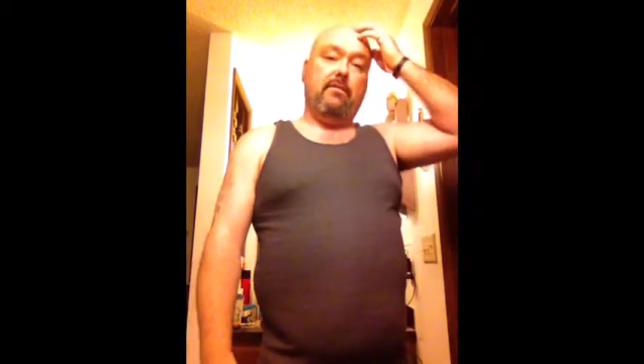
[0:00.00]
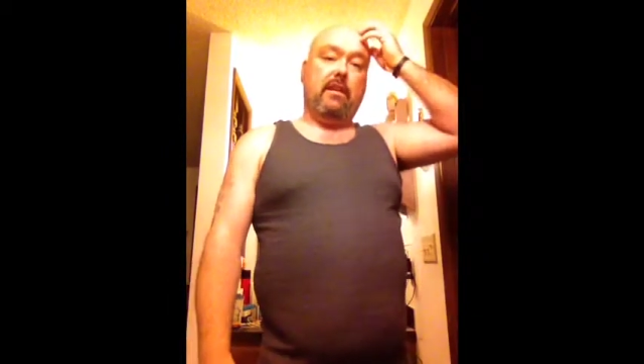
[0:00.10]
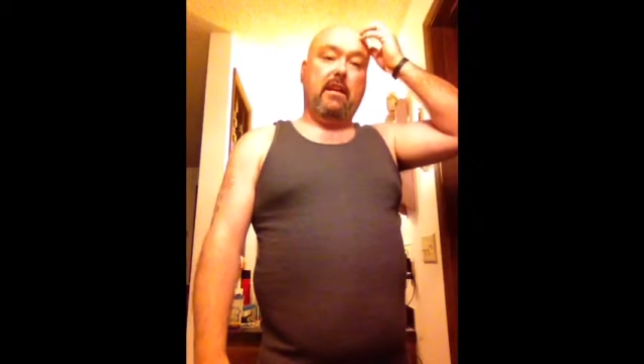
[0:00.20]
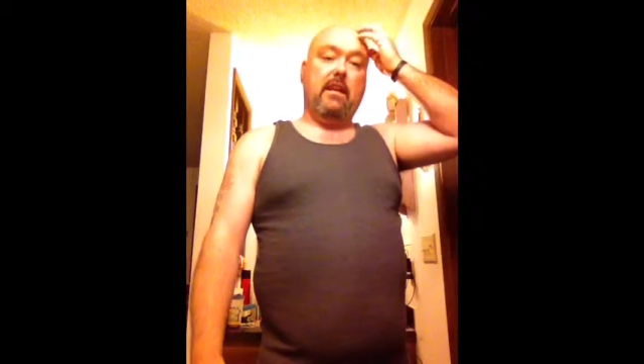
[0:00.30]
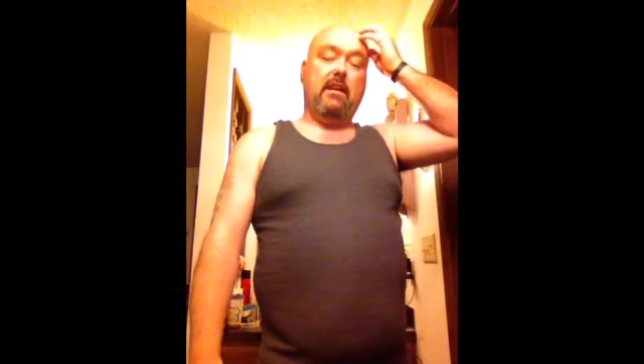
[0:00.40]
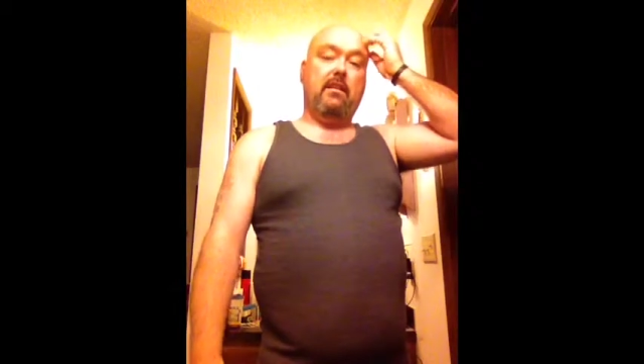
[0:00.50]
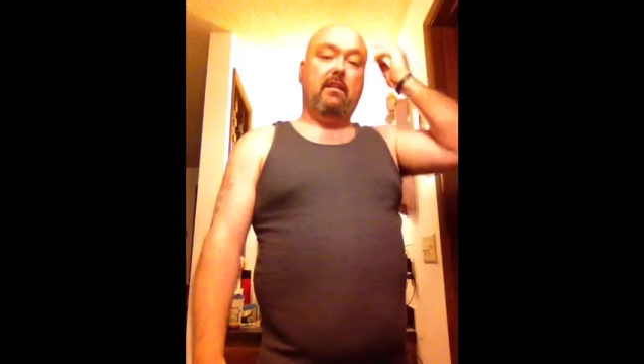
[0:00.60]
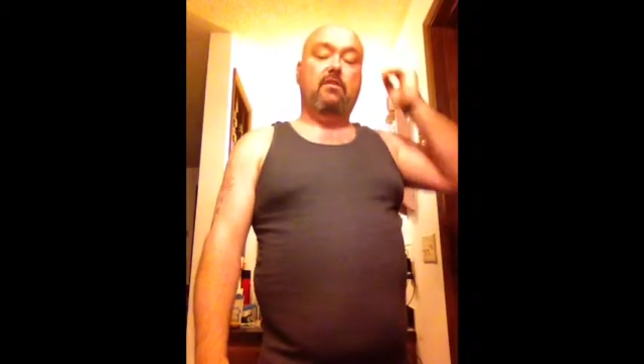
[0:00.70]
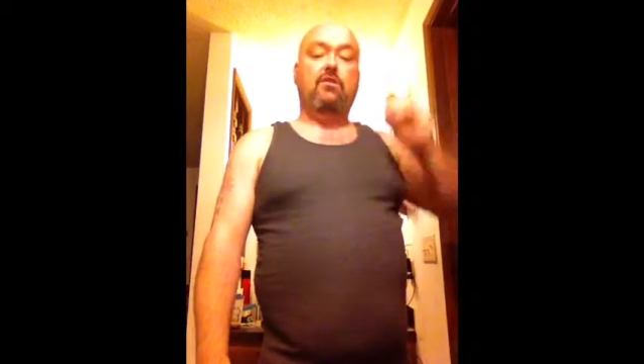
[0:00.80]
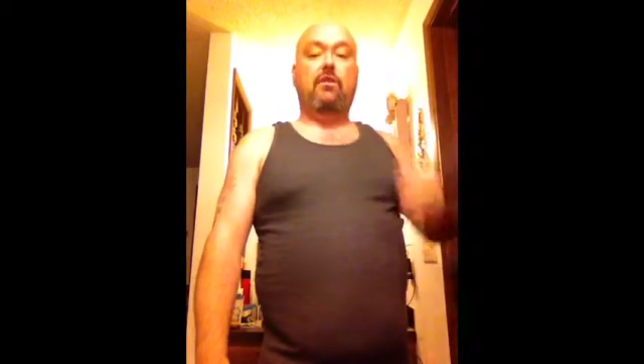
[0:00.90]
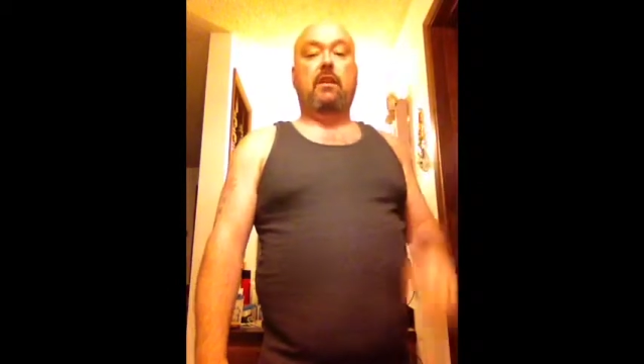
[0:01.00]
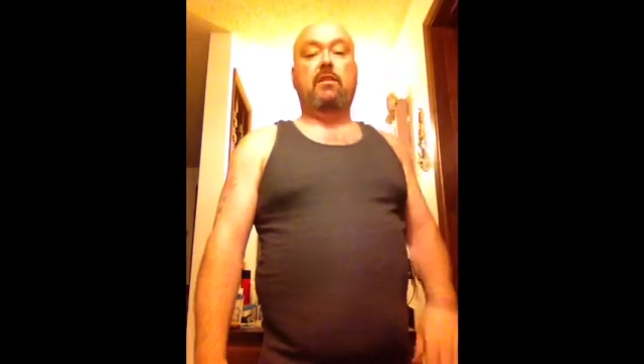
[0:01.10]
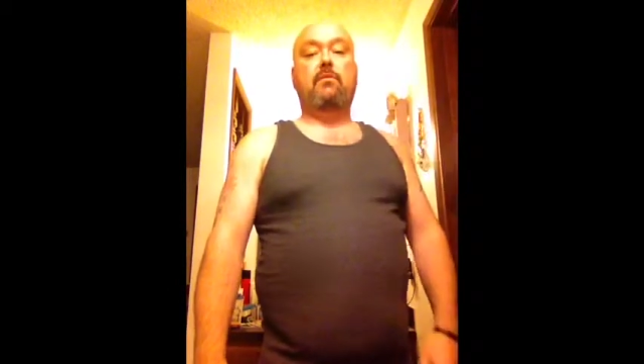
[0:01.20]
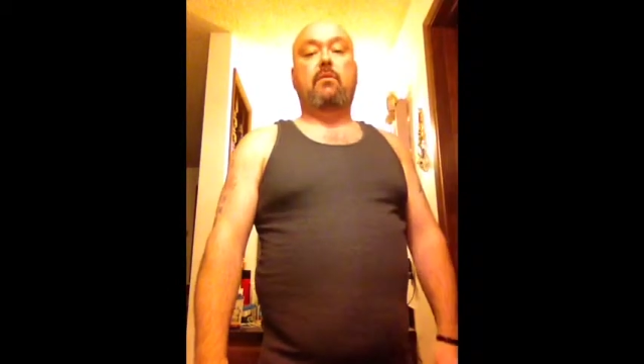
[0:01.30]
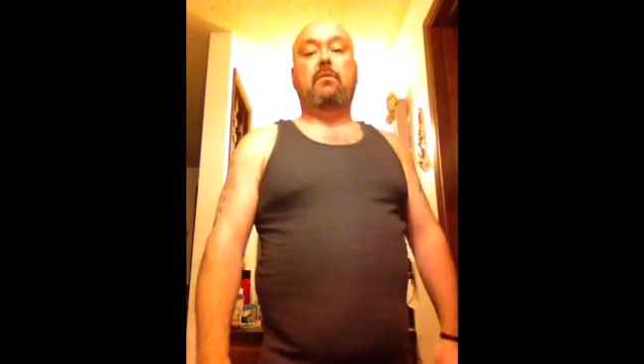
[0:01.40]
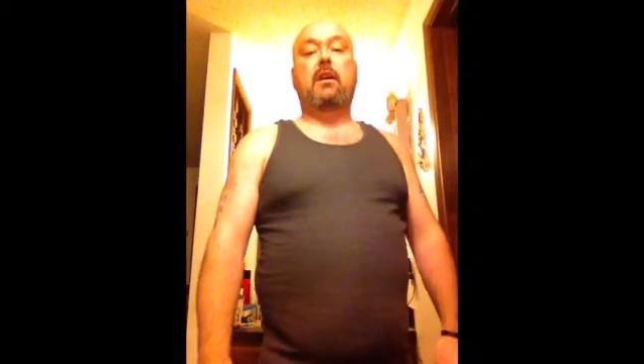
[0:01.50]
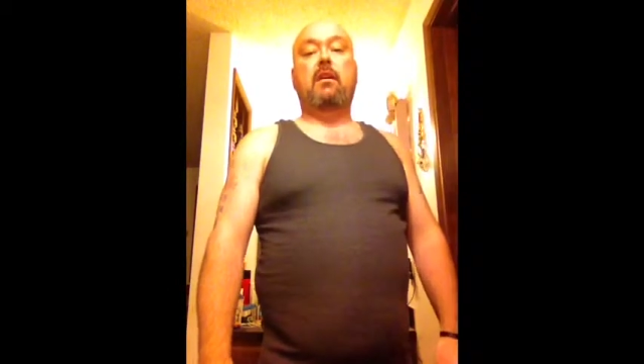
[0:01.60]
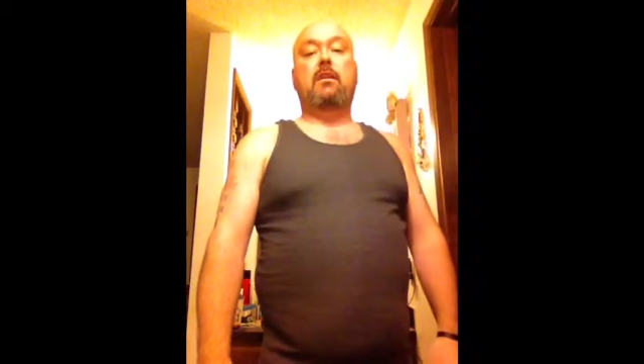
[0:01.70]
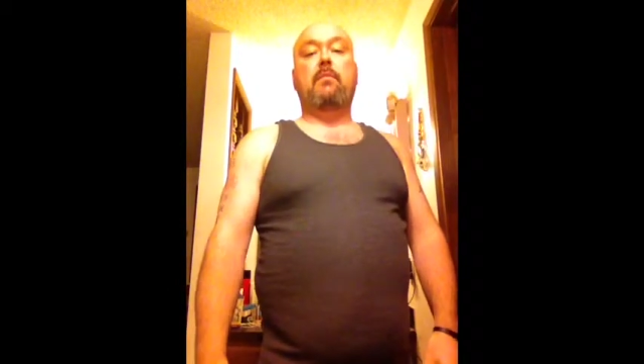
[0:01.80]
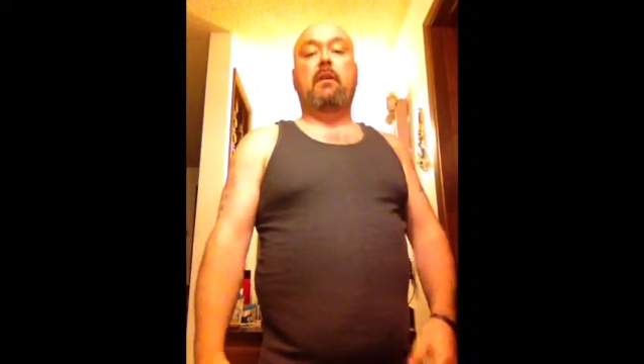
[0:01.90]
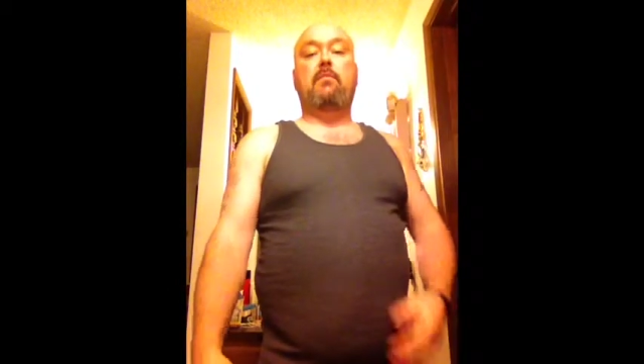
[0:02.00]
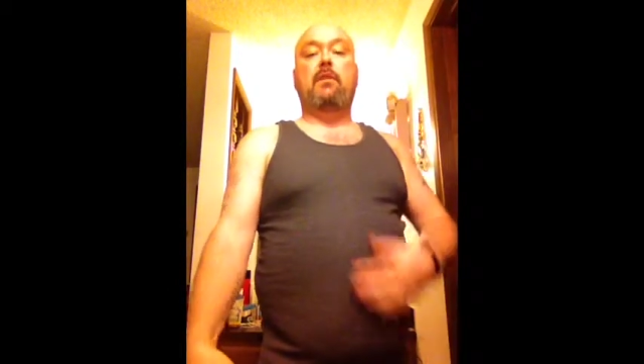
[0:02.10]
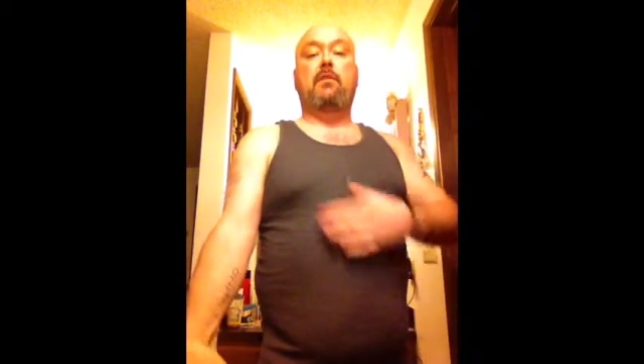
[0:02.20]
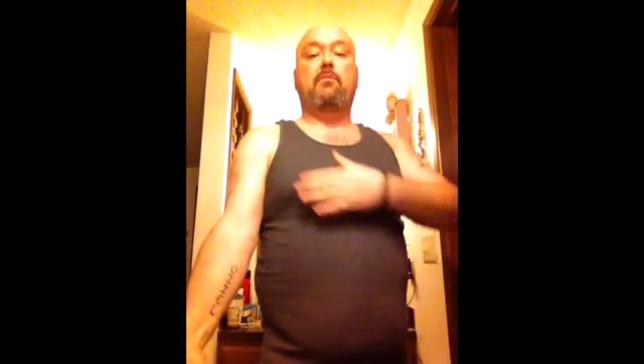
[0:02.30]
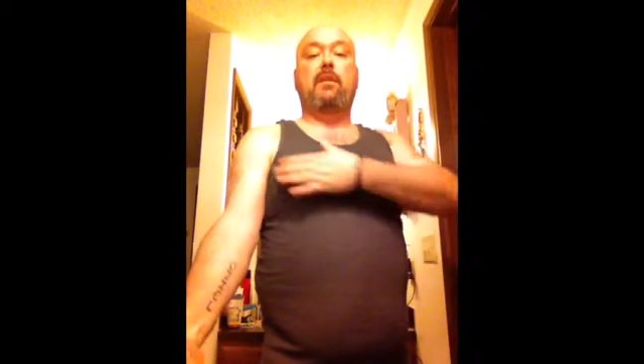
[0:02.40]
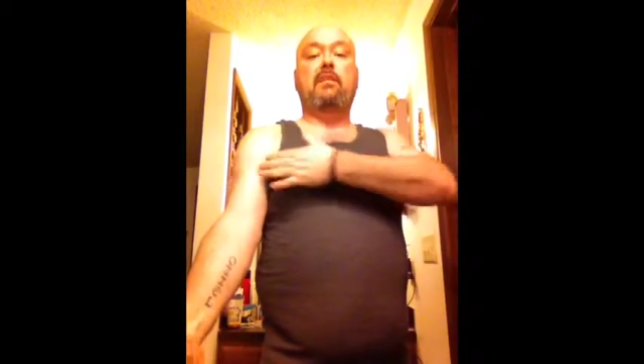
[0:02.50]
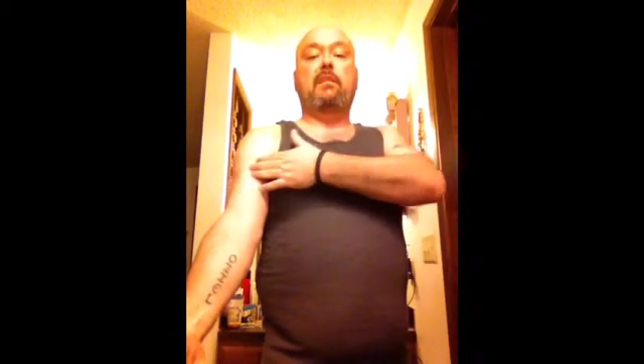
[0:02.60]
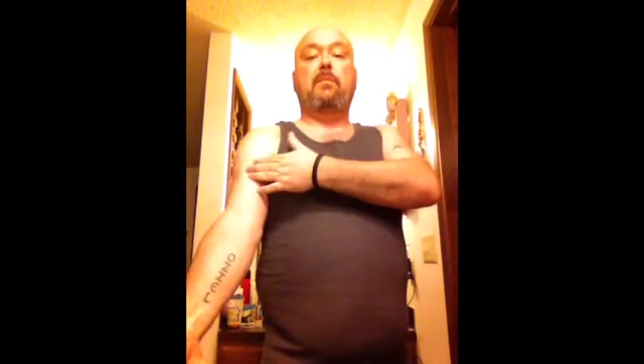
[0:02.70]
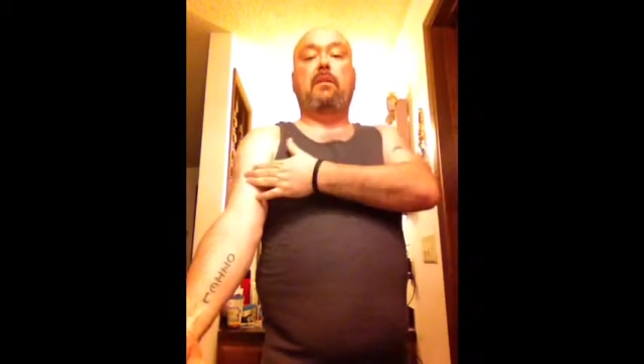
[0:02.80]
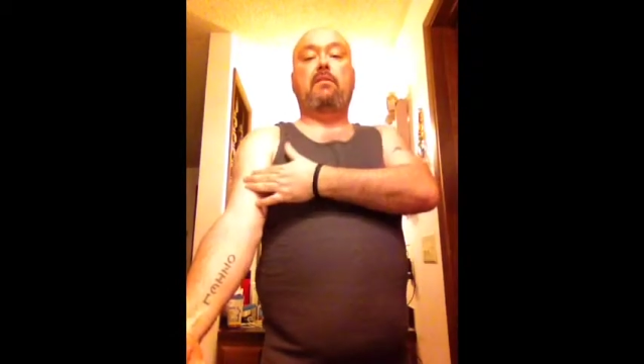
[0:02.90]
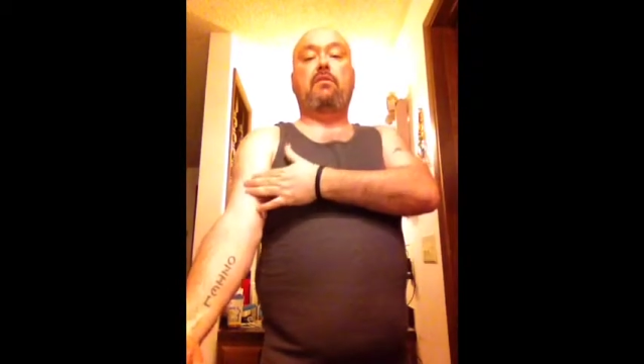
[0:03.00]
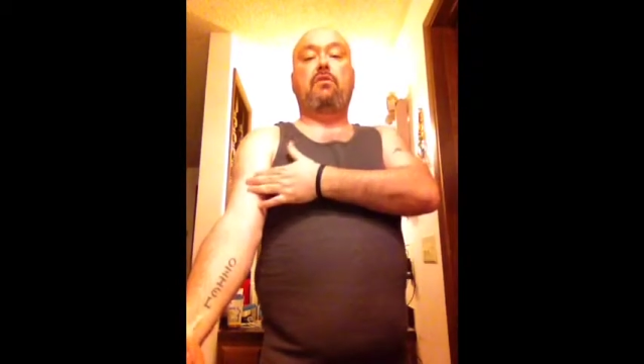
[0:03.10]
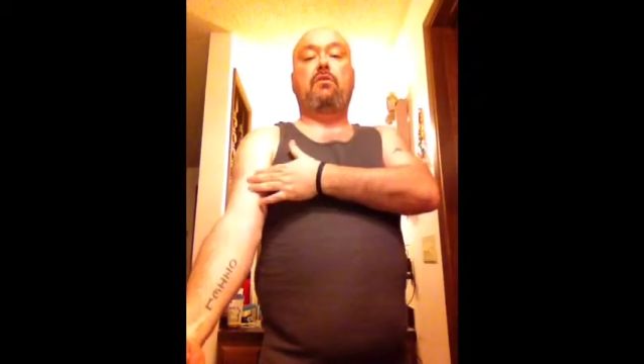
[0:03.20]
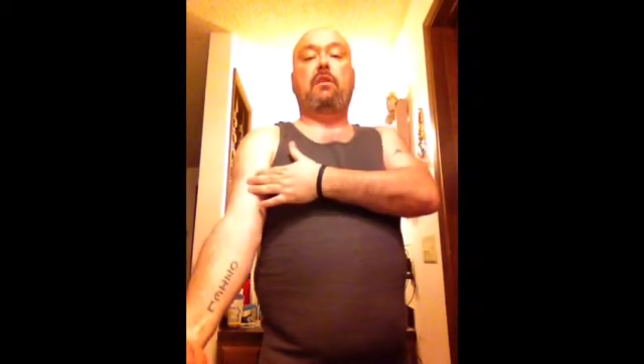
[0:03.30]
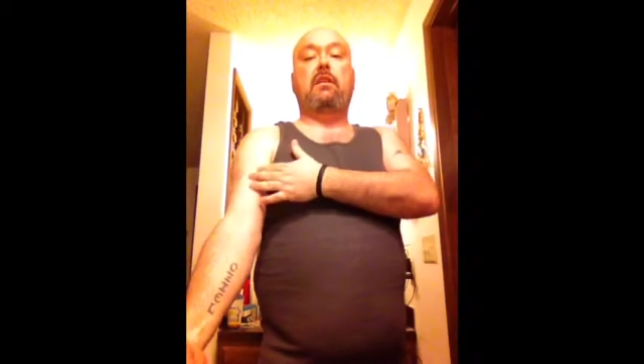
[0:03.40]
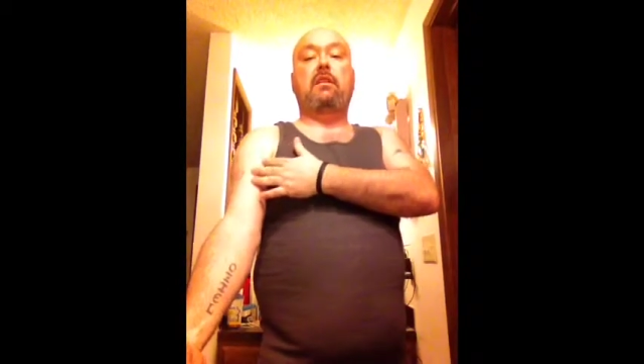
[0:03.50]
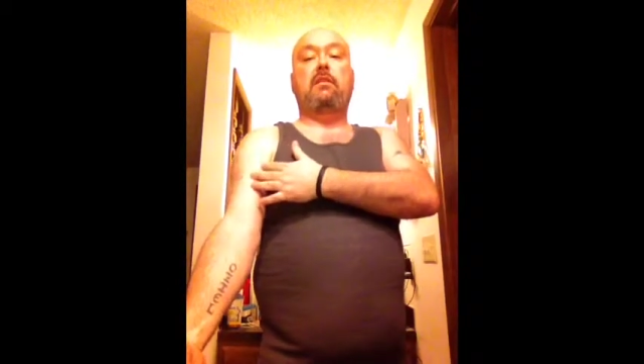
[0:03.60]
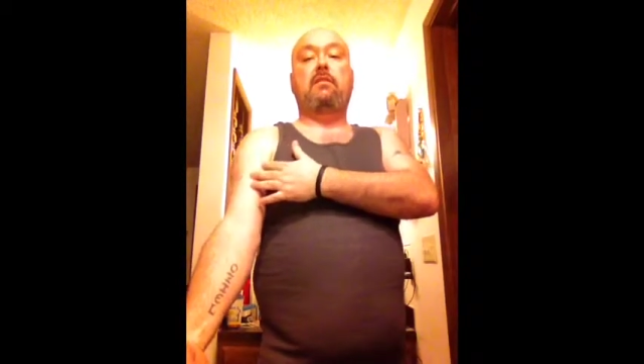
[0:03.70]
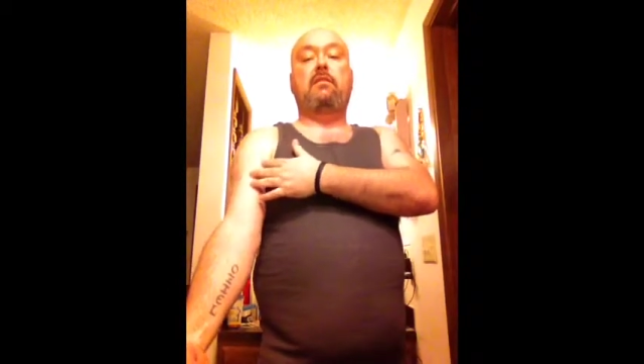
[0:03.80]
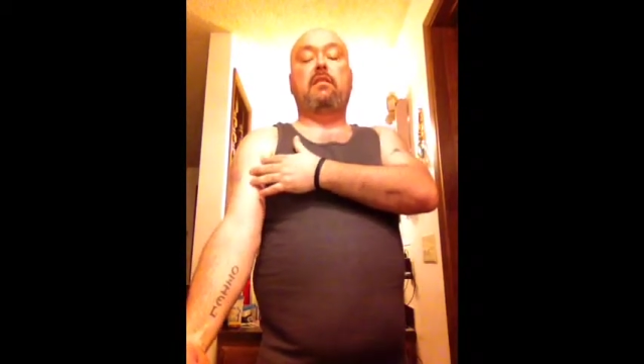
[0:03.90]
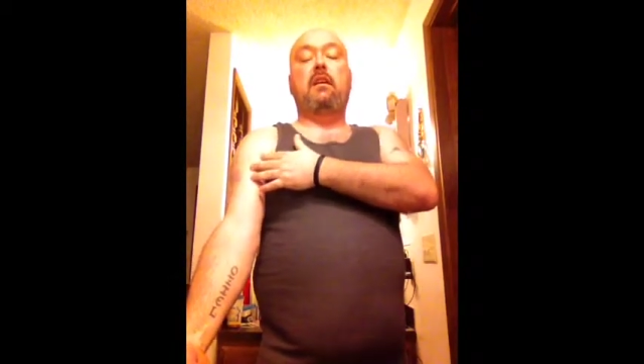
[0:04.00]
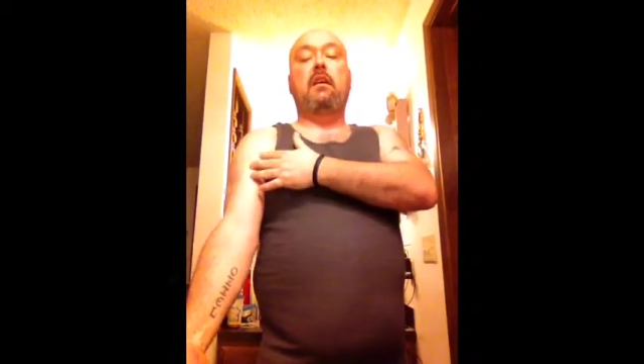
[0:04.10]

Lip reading: I can, show you guys what I'm talking about. But your bicep has two tendons.